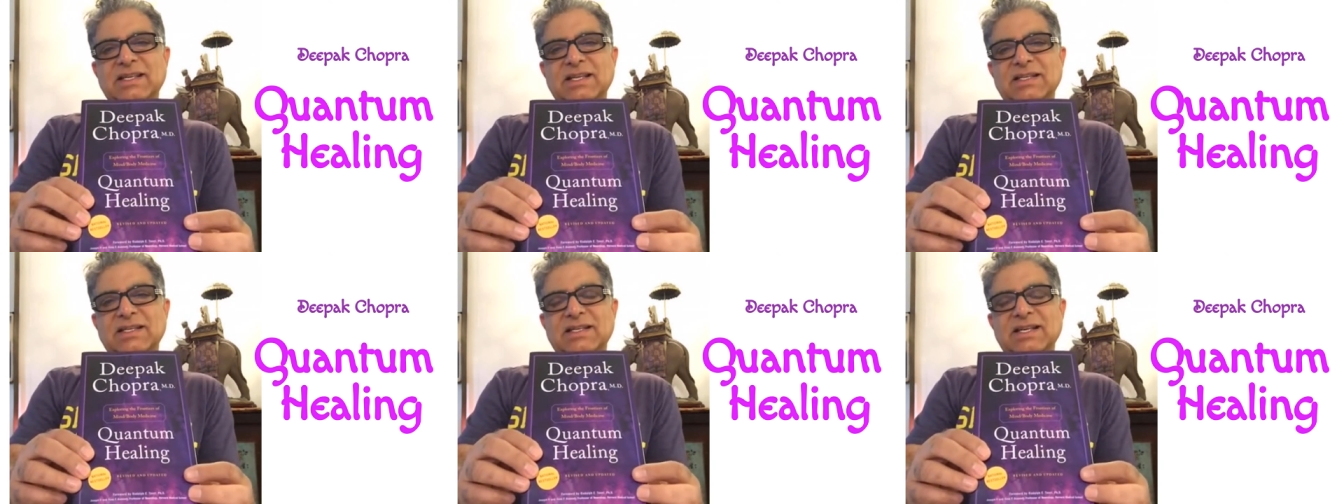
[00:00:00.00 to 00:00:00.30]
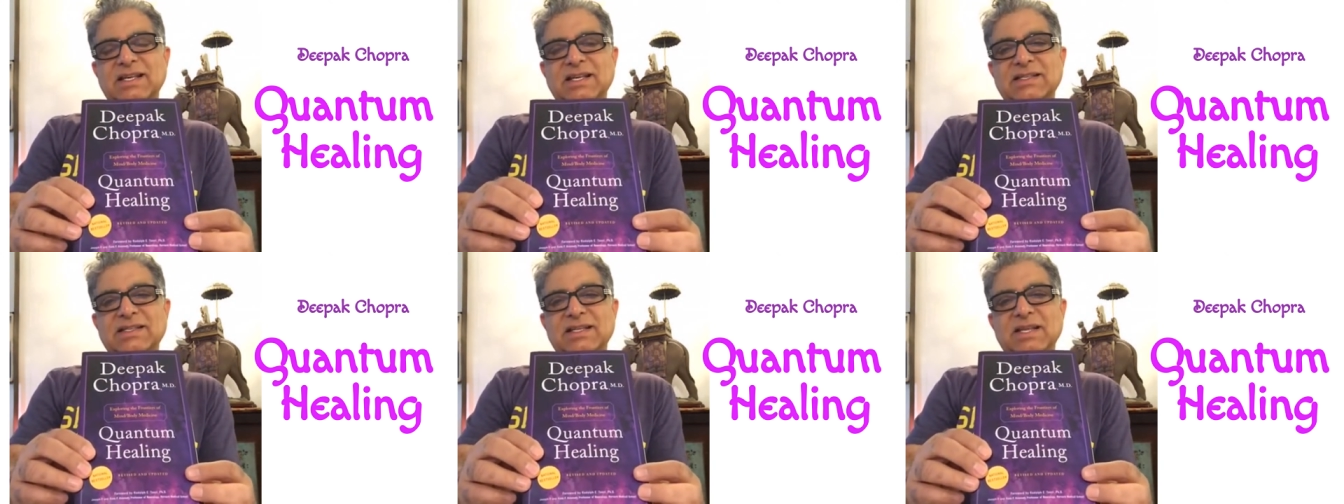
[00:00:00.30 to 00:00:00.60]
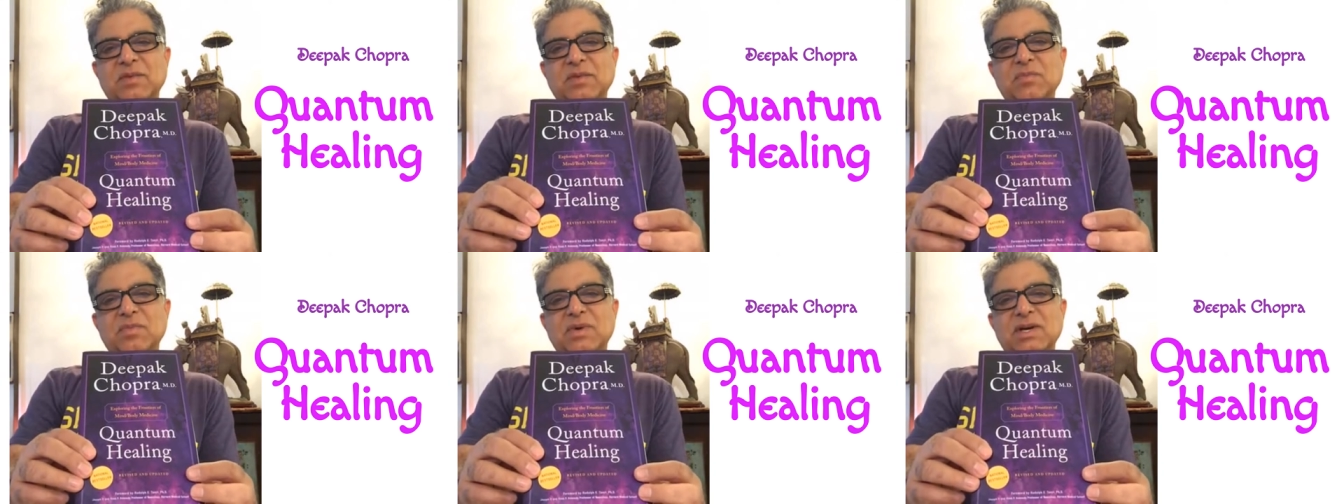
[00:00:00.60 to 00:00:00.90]
that has
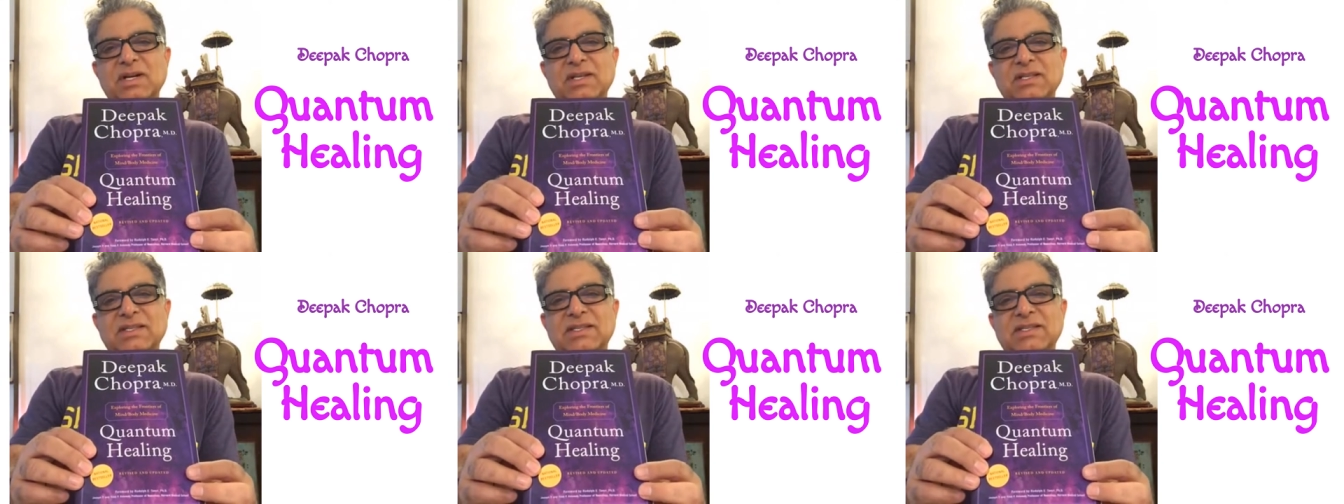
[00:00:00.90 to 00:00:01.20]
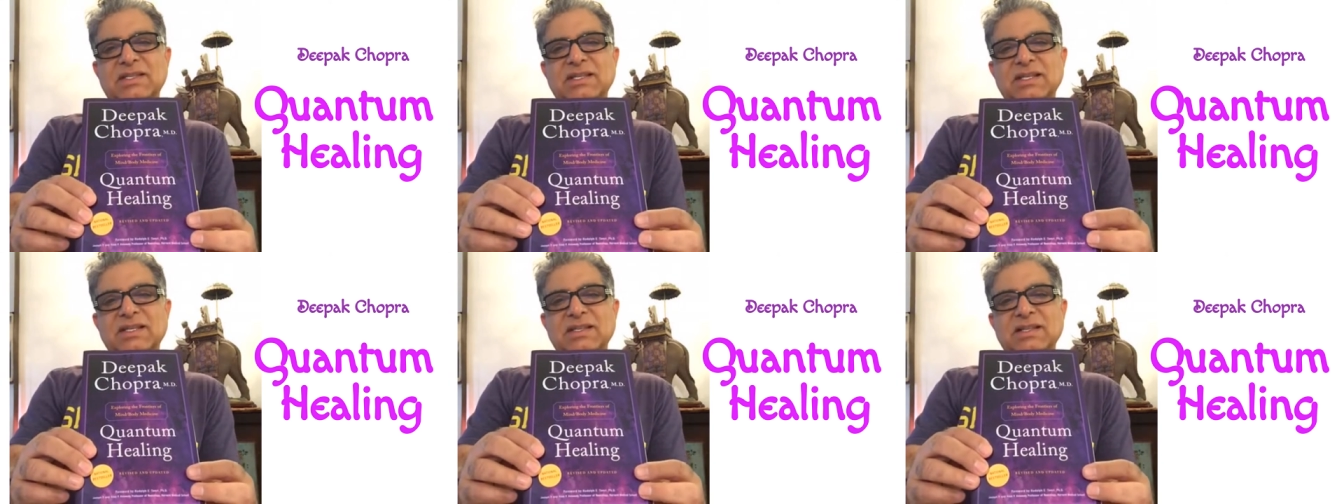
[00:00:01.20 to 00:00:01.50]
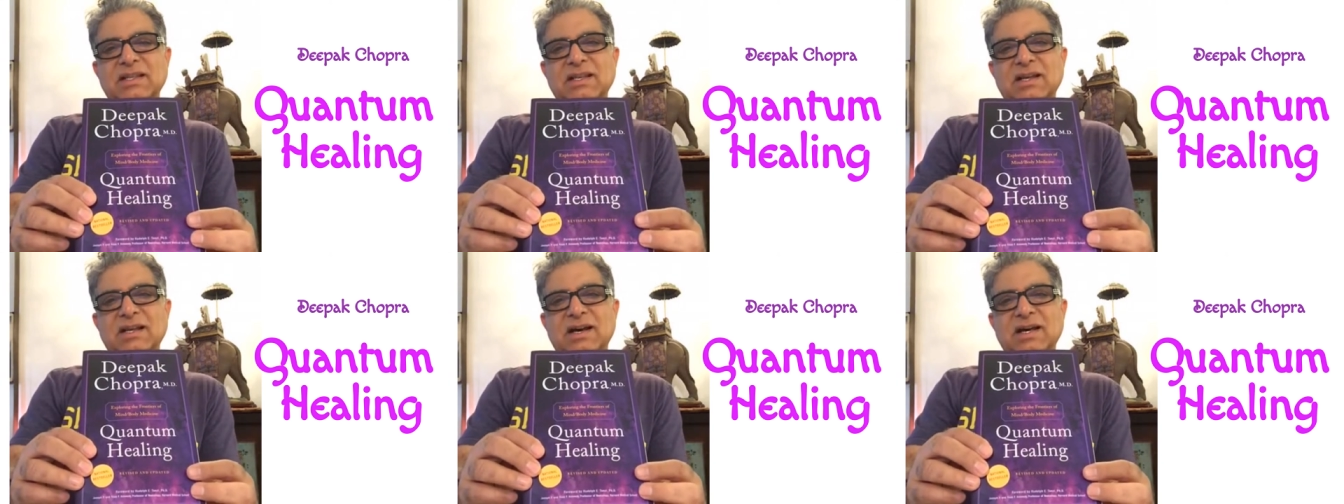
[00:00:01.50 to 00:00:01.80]
emerged in
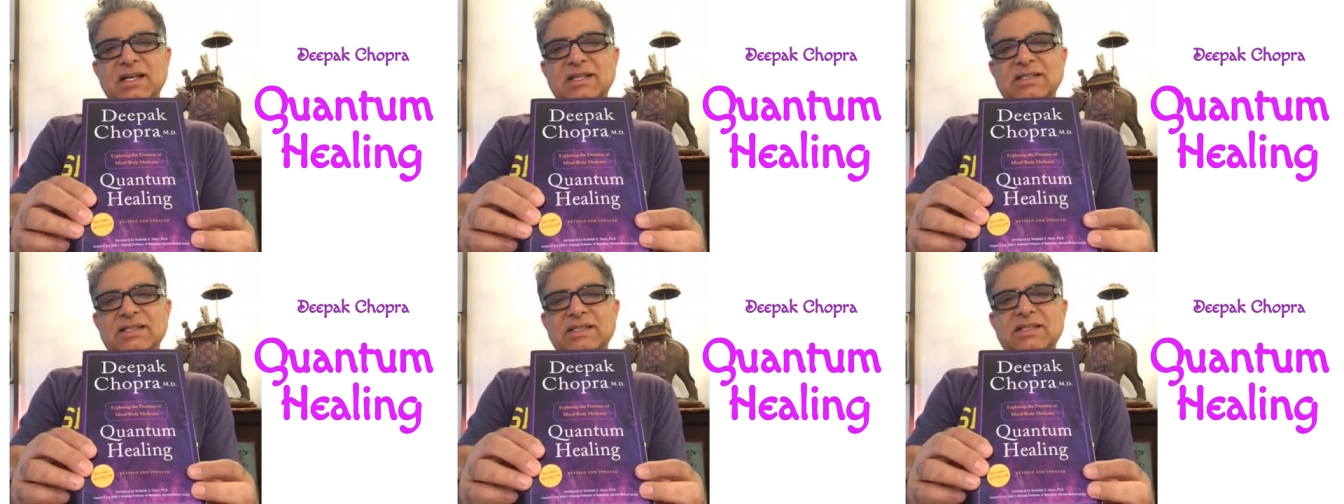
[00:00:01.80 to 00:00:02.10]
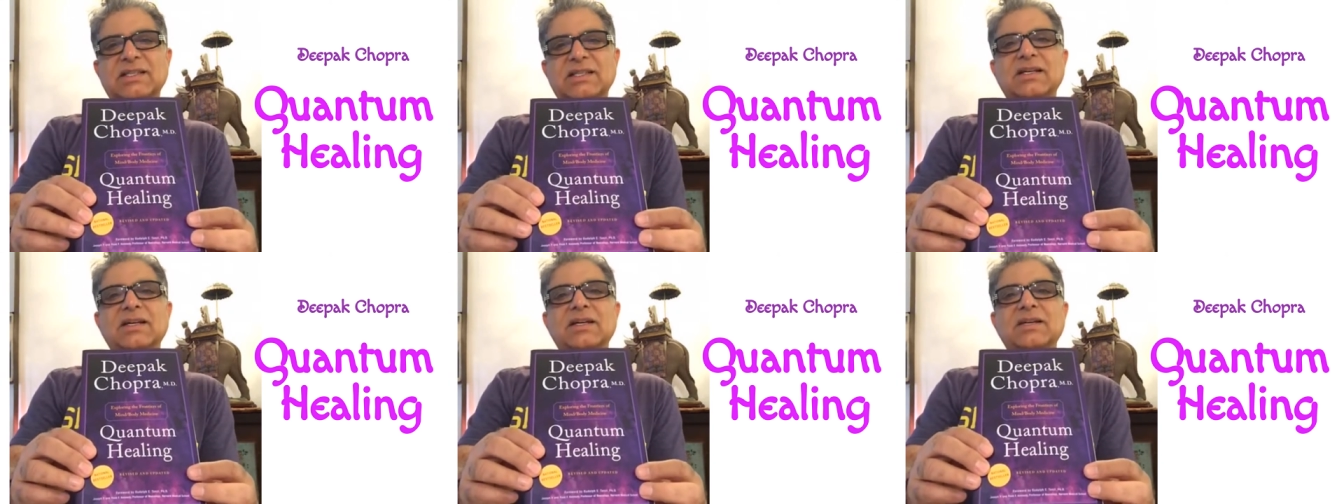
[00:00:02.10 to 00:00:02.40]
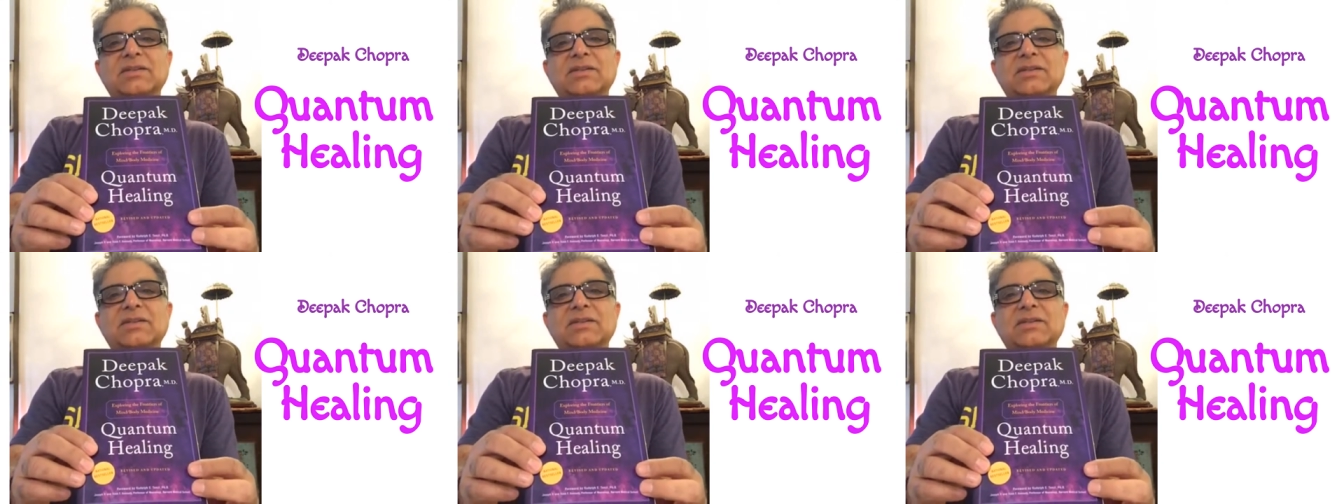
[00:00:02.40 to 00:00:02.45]
the last